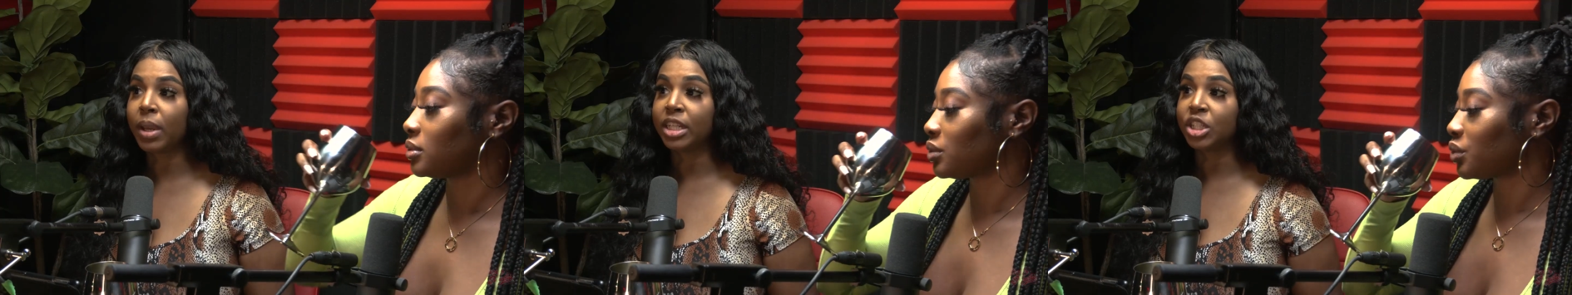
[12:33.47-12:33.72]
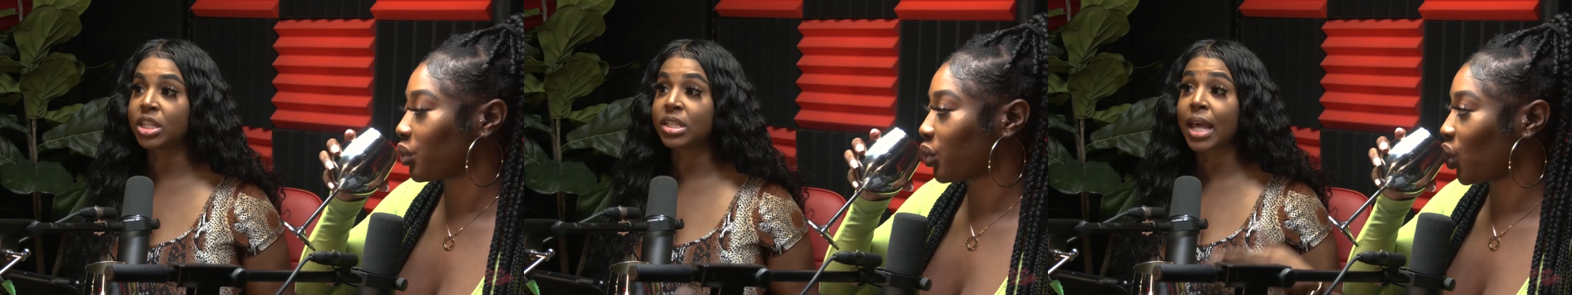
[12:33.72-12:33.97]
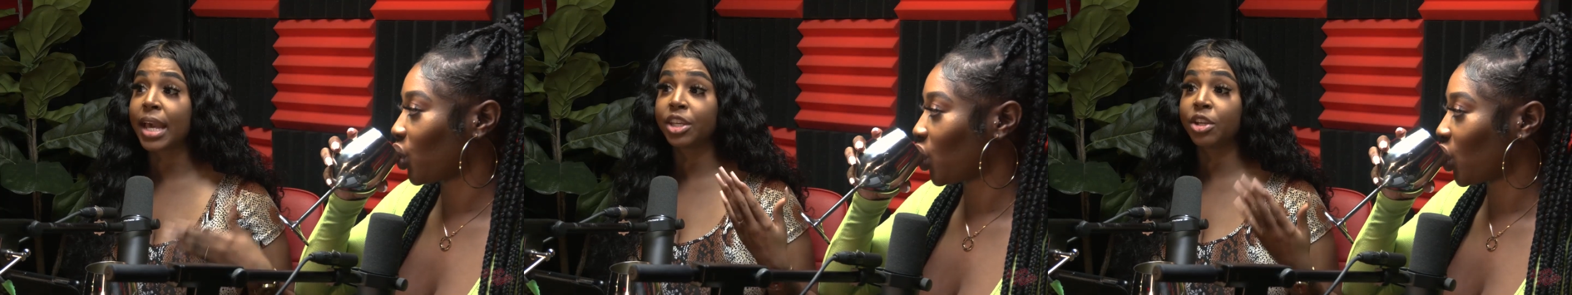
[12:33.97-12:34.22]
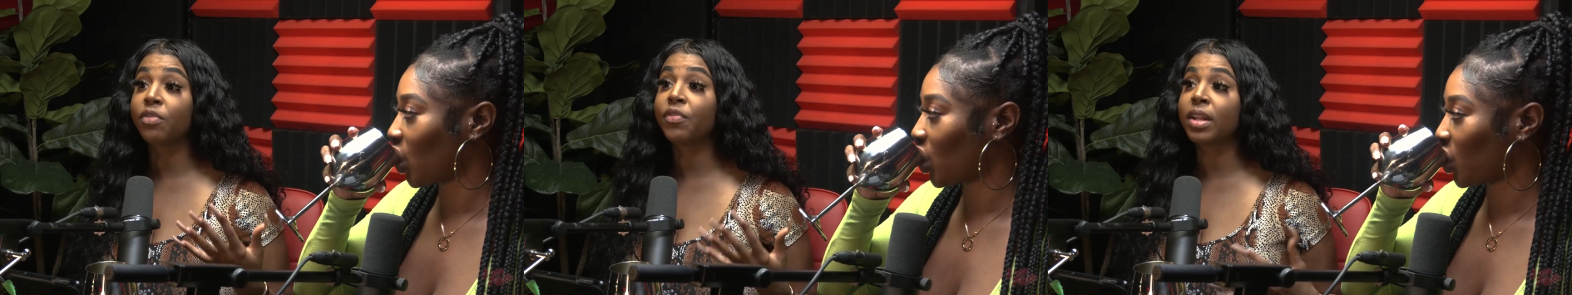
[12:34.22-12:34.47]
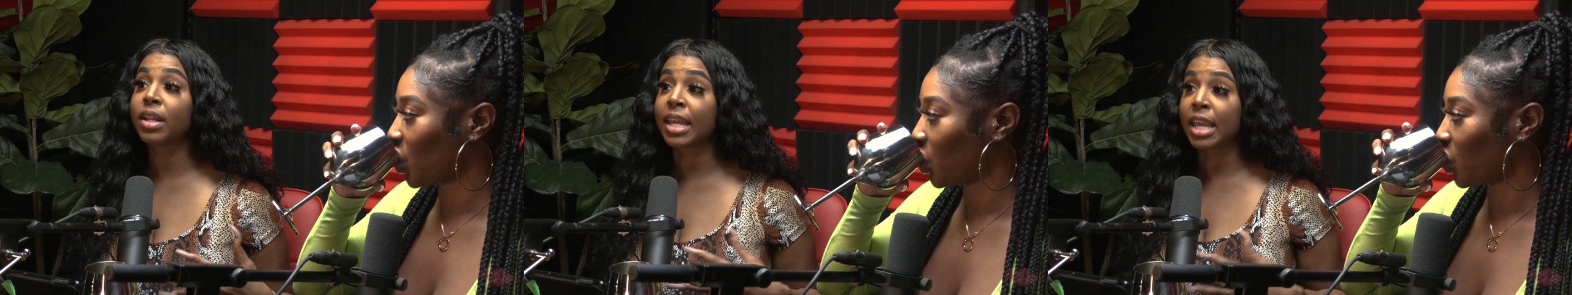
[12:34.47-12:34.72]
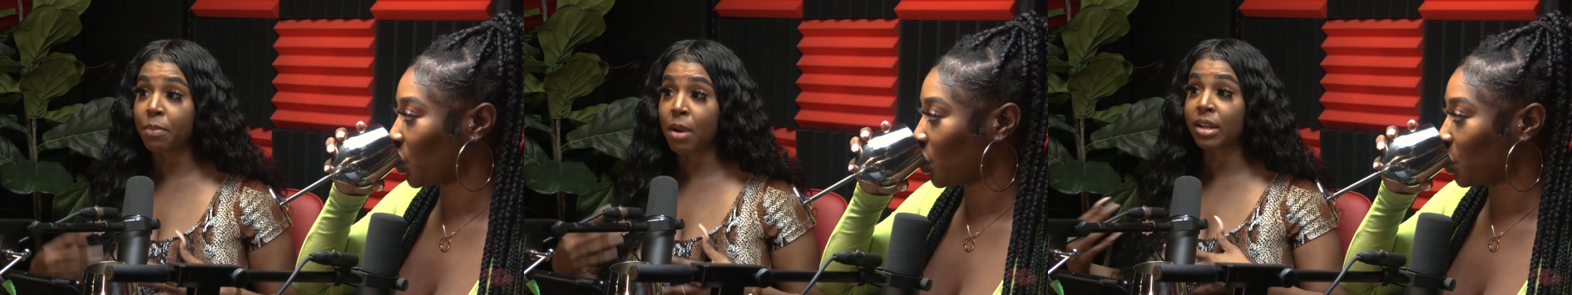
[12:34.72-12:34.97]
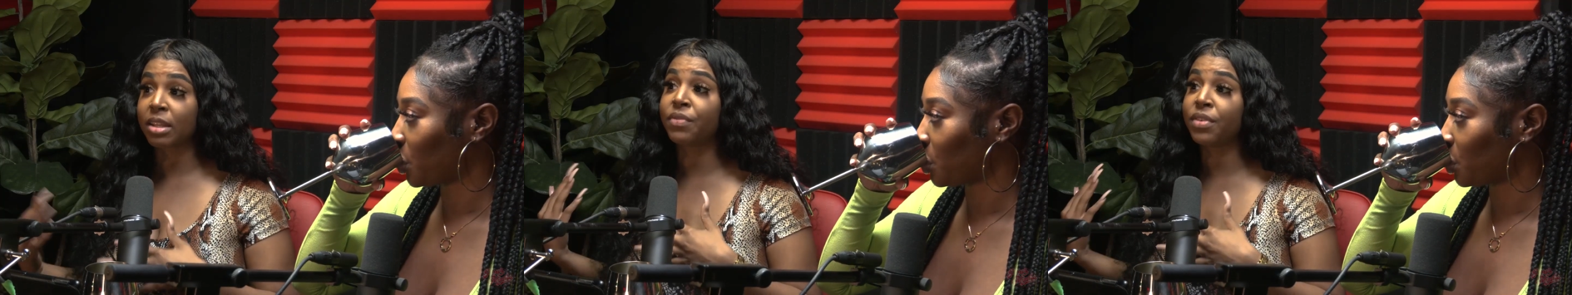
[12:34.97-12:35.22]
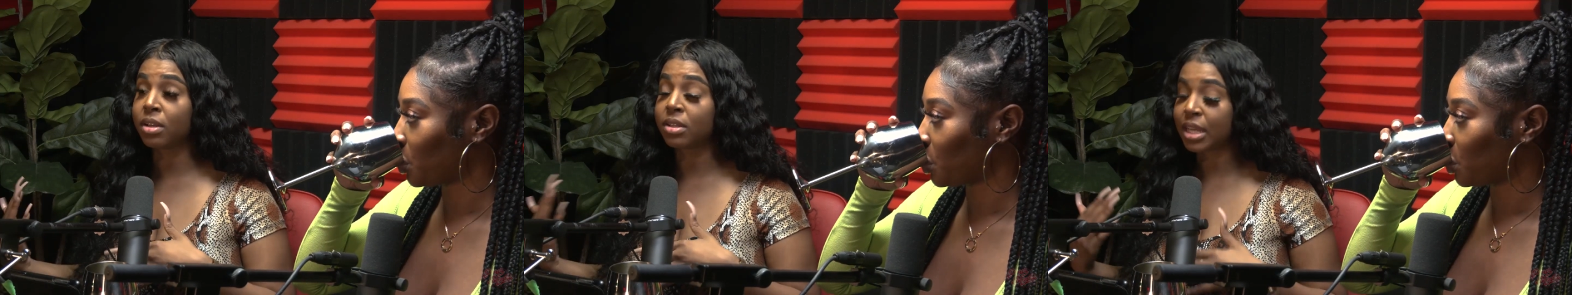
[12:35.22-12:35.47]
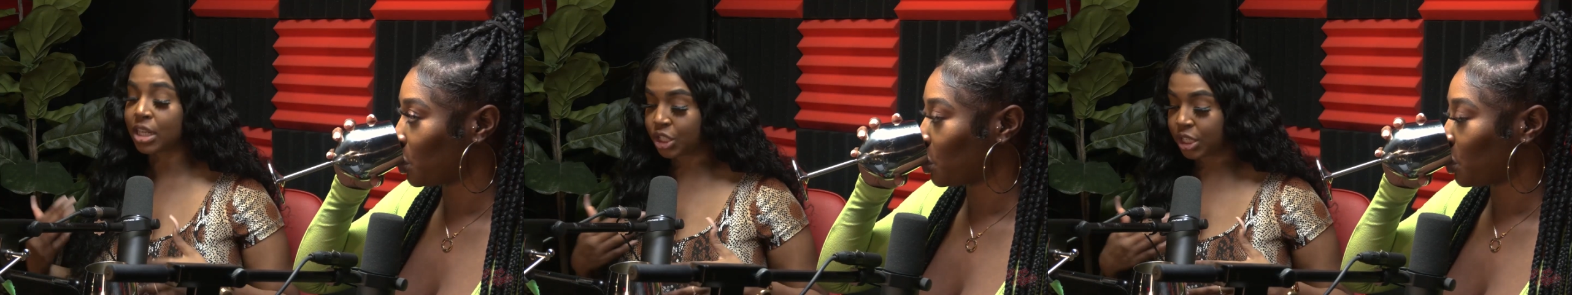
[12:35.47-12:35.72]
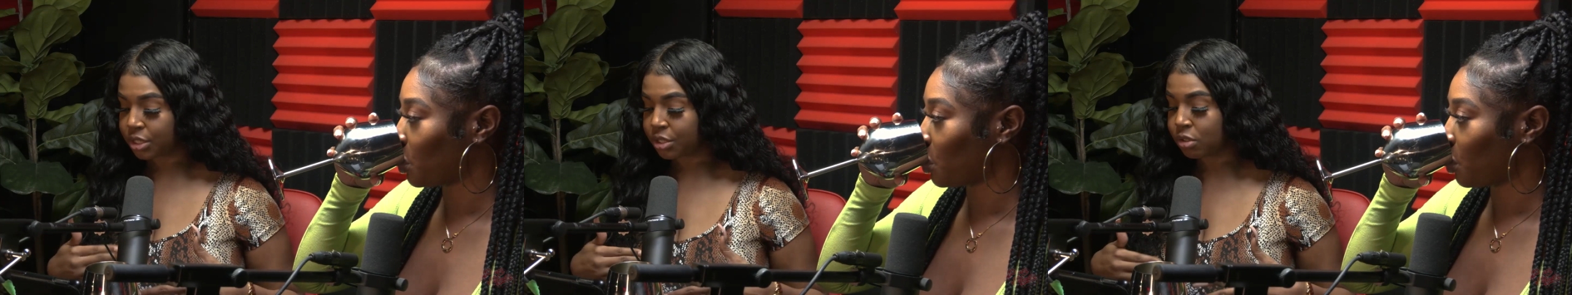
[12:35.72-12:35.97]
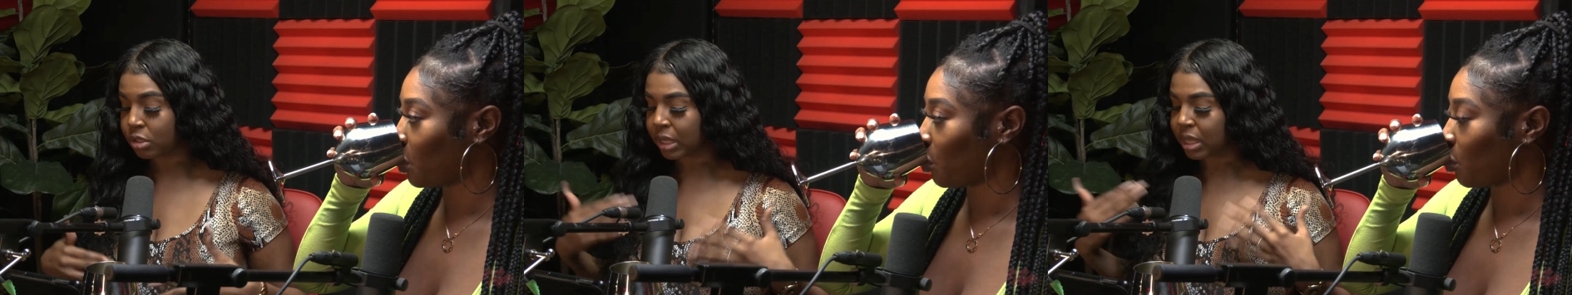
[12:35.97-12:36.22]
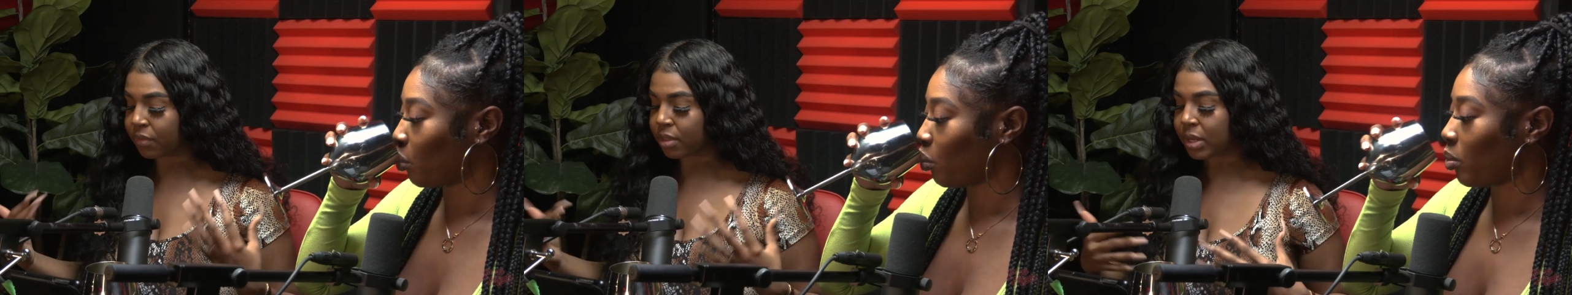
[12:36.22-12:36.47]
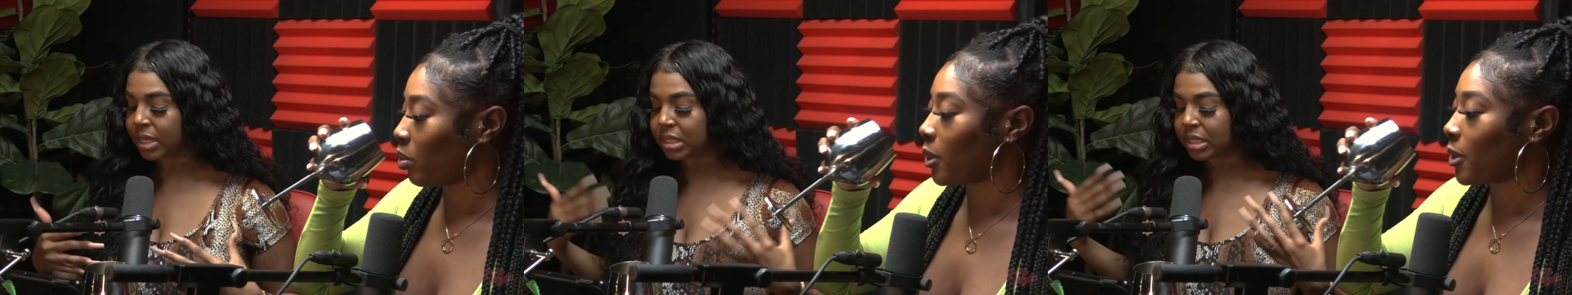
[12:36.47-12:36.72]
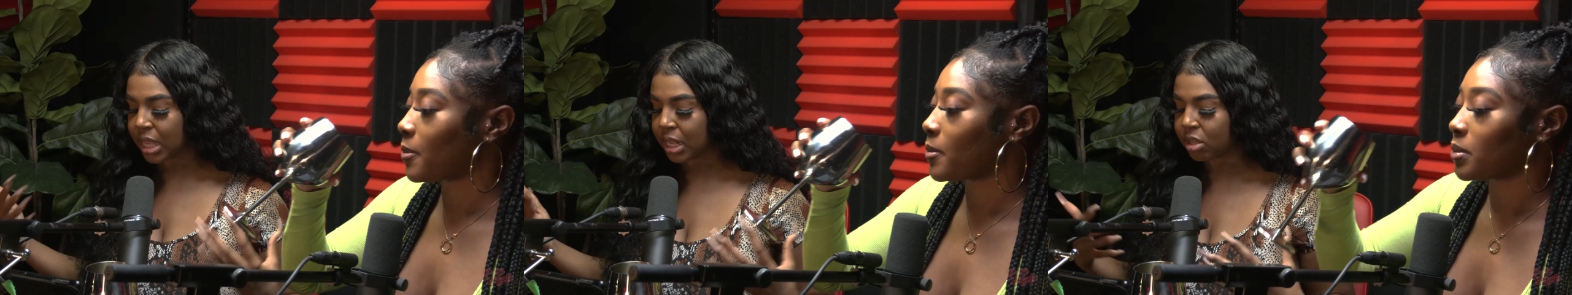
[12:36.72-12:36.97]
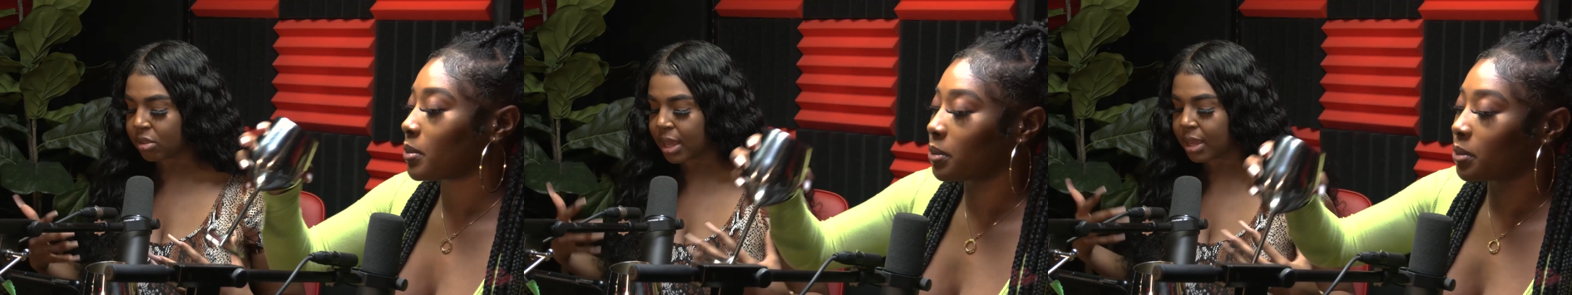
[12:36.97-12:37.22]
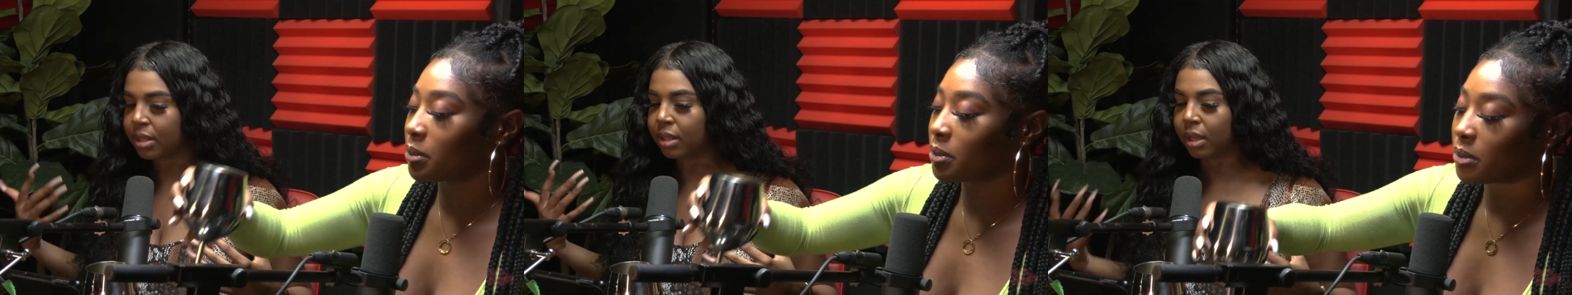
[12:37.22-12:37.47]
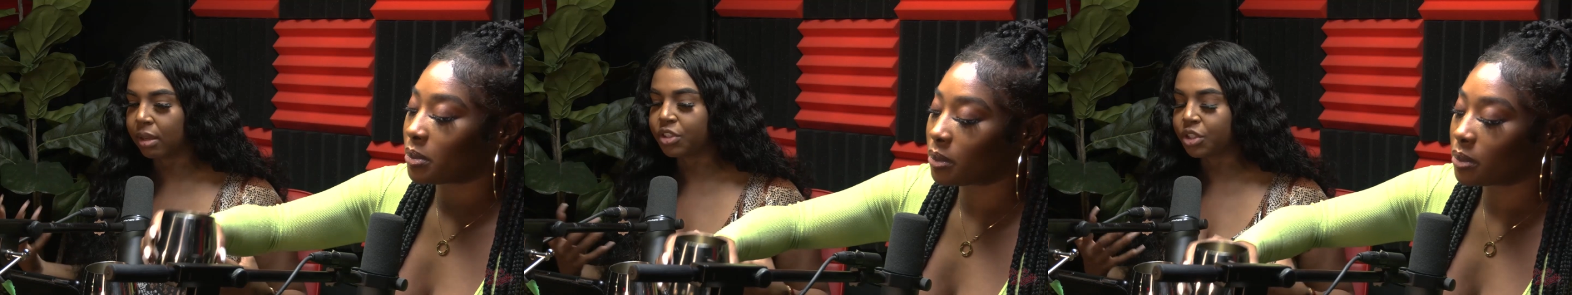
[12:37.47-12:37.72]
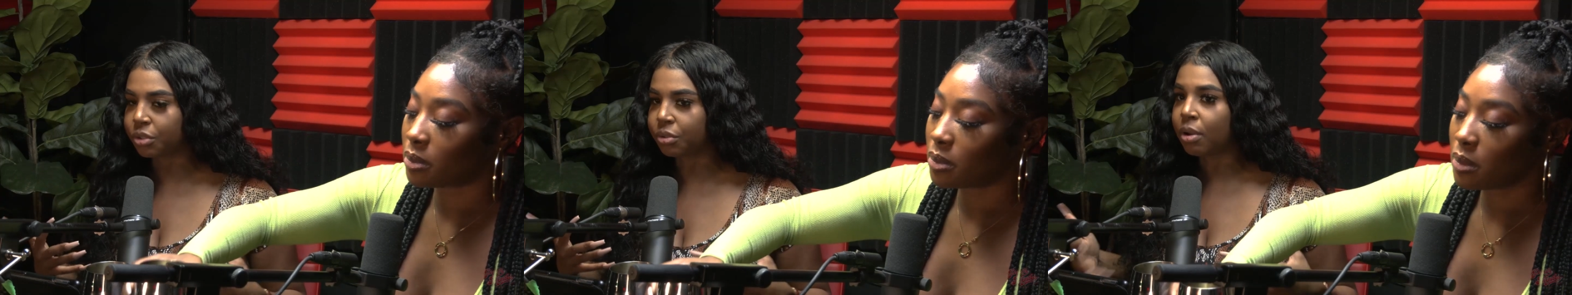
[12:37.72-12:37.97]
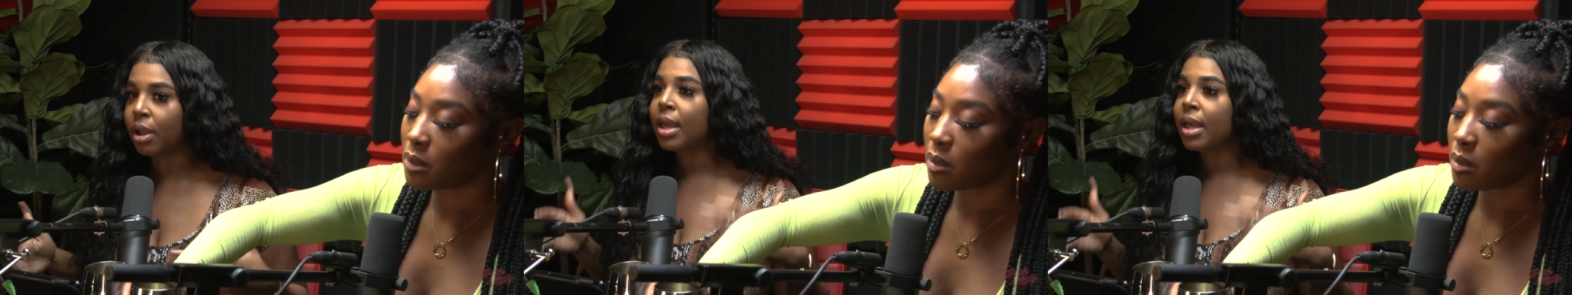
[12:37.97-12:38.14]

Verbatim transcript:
Speaker 1: And just like you're feeling, he probably feels that shit too. So even though he's telling you that he loves you,